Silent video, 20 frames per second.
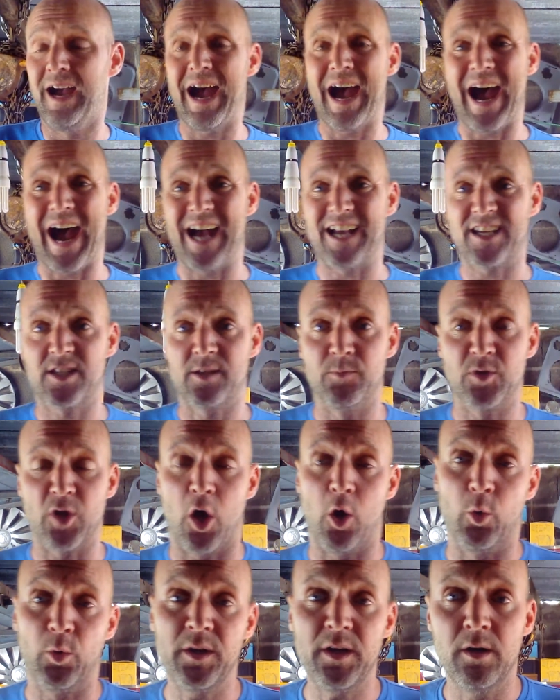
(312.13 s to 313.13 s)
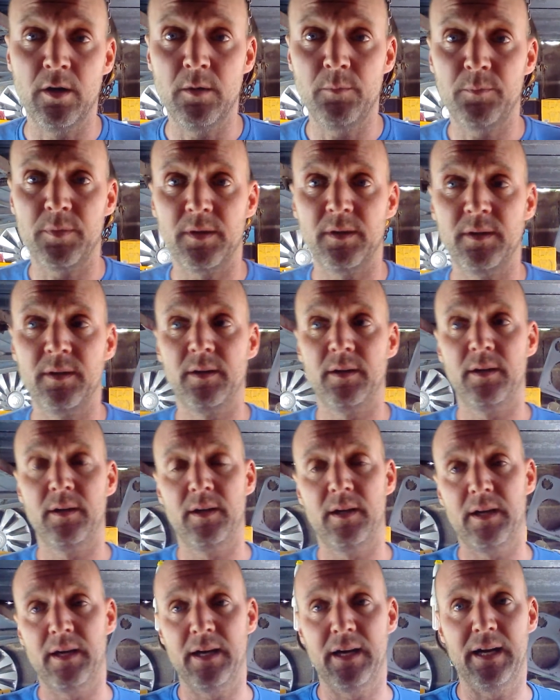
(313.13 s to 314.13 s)
Ask them to hold it up
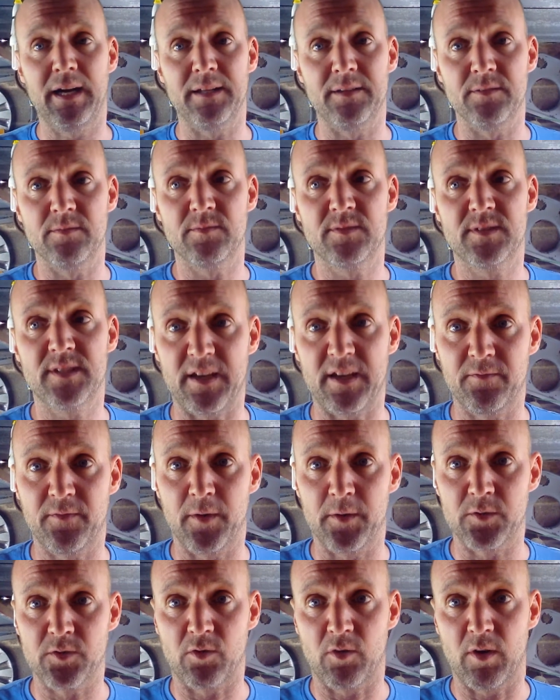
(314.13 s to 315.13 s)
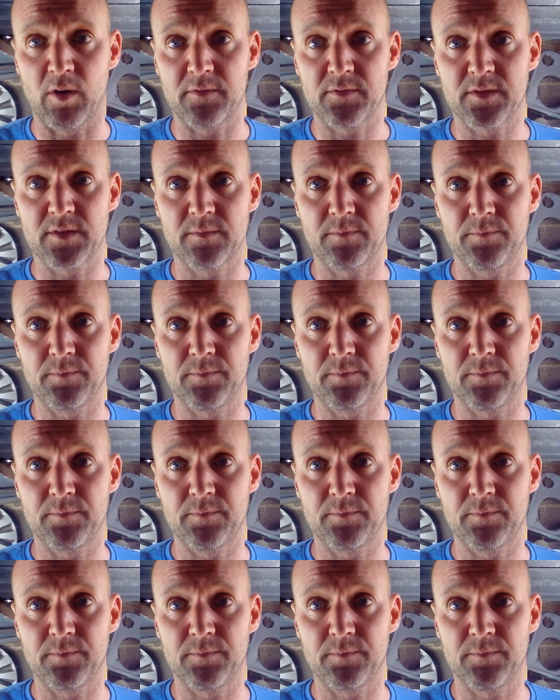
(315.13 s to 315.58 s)
and take photographs.